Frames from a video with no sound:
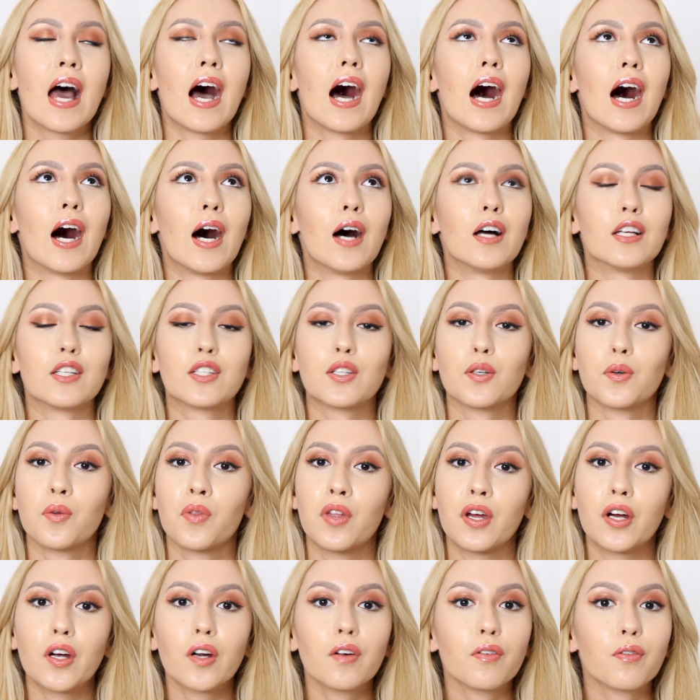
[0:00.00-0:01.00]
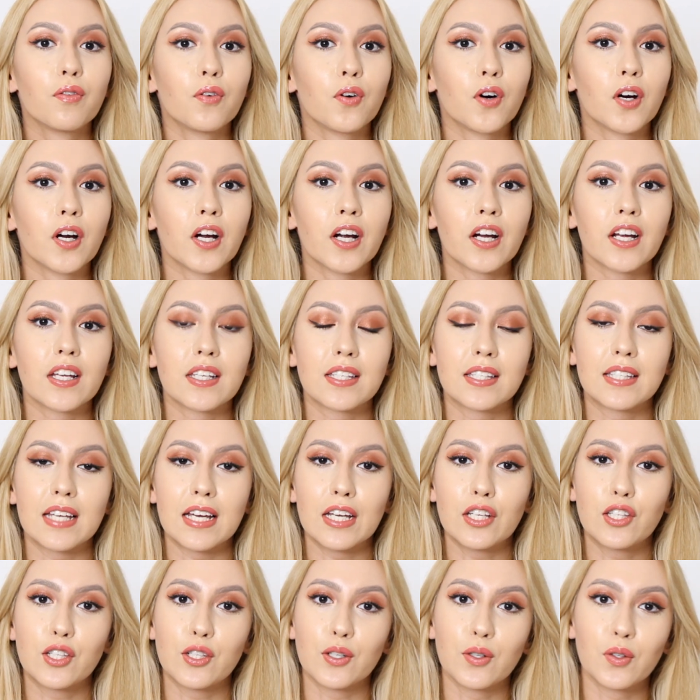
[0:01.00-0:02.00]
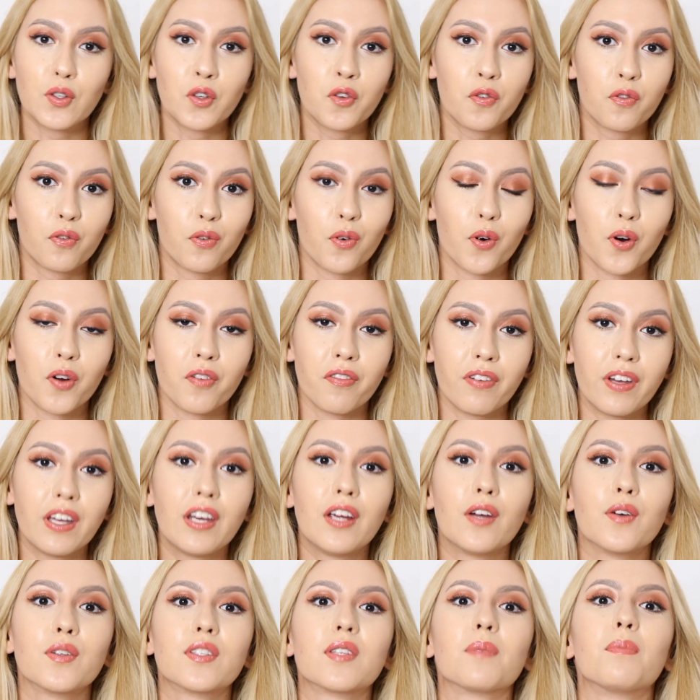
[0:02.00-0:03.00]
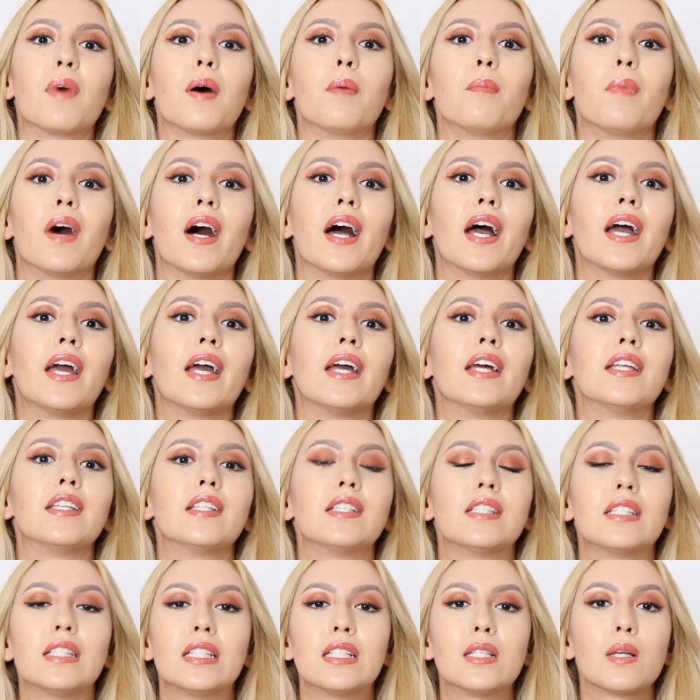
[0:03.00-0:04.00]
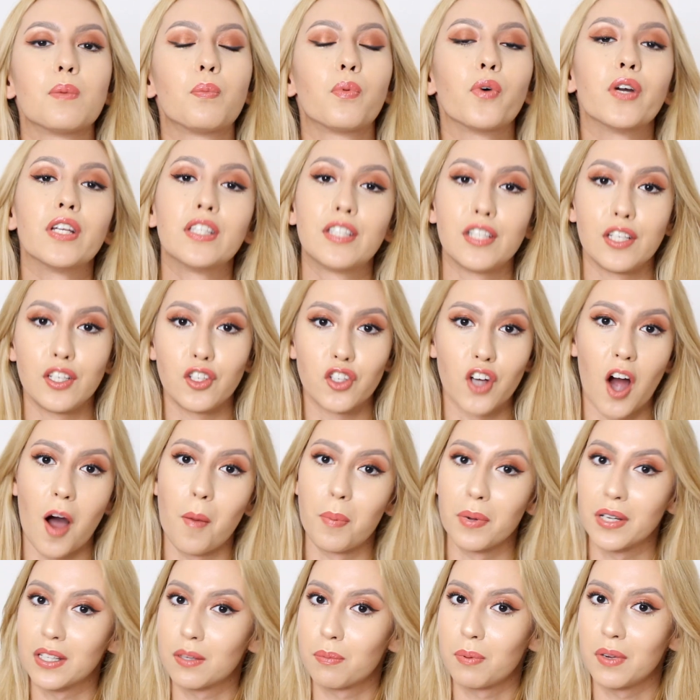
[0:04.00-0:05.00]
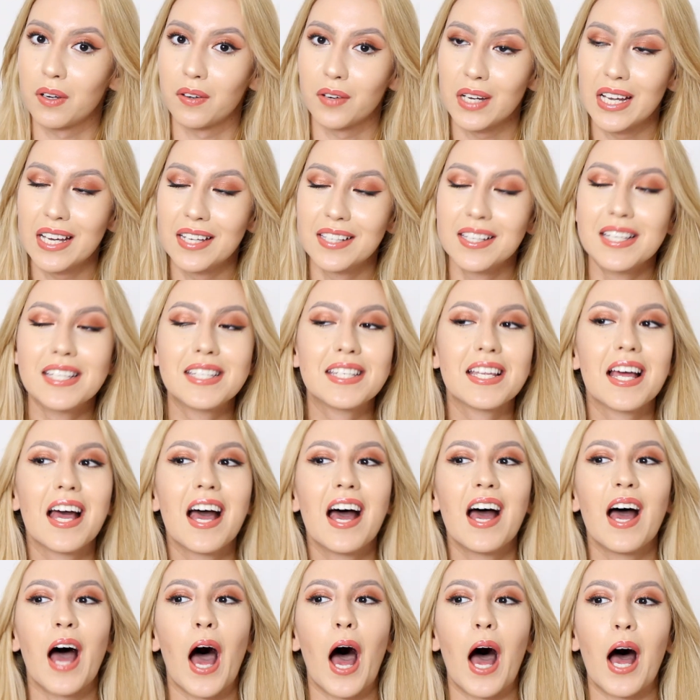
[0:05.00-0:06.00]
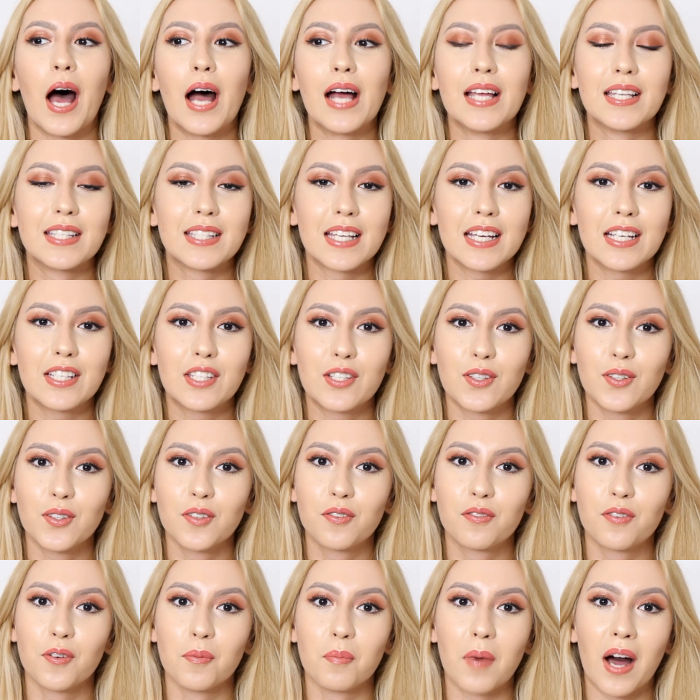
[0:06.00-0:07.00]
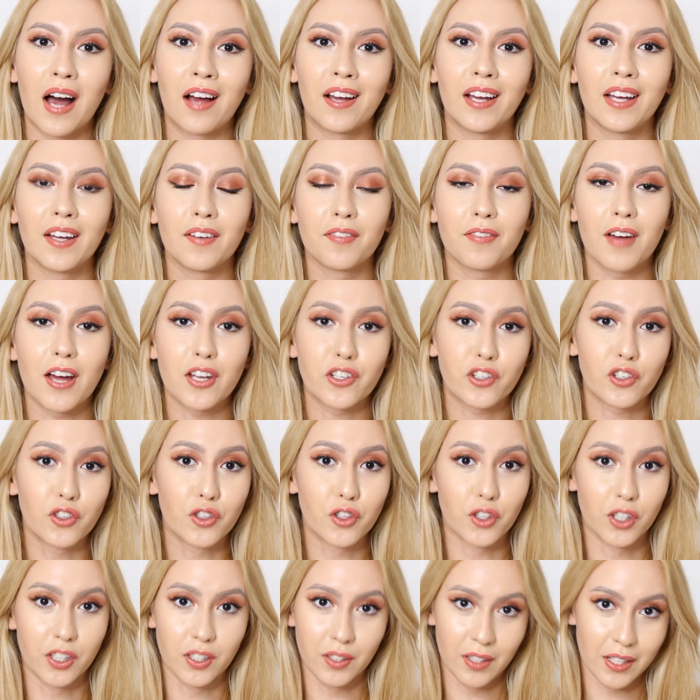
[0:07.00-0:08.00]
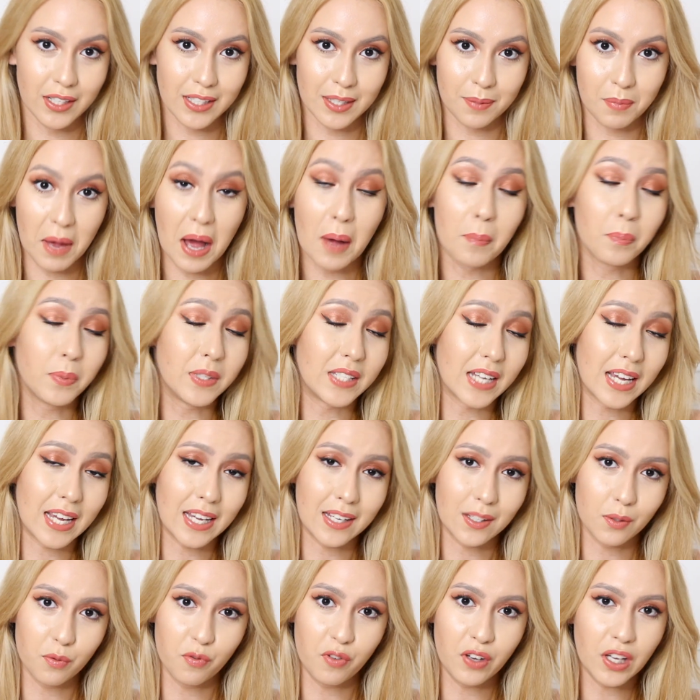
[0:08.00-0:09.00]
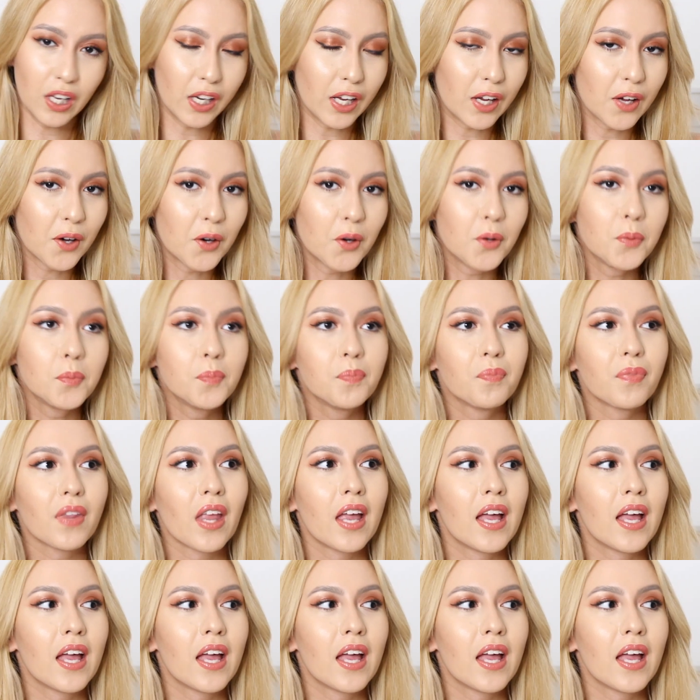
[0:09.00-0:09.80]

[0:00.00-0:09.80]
Uh, so therefore, stay tuned for videos about my disappointing job experience. Uh, stay tuned for my fashion journalism update video